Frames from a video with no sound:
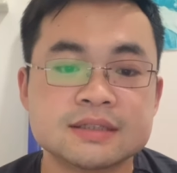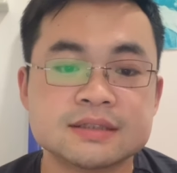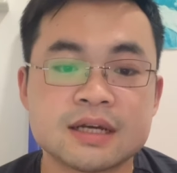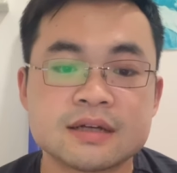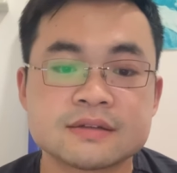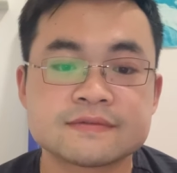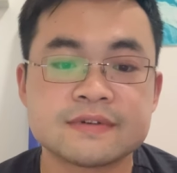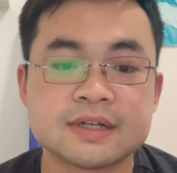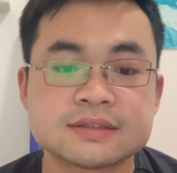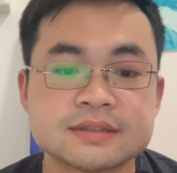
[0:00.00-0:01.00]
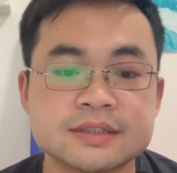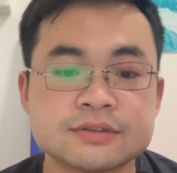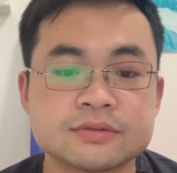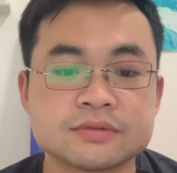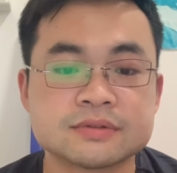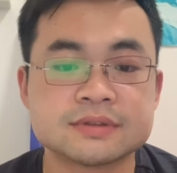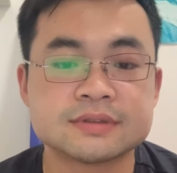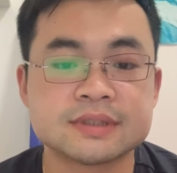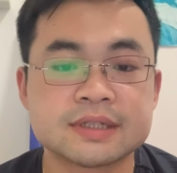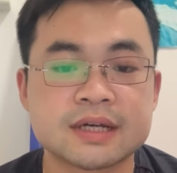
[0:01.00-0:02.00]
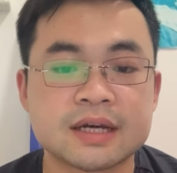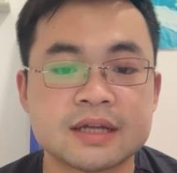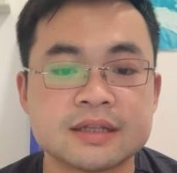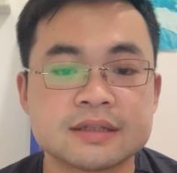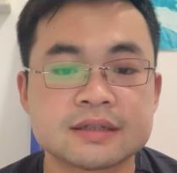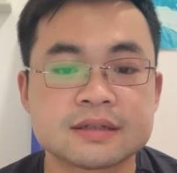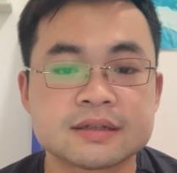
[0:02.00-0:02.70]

non-fat tissues, they can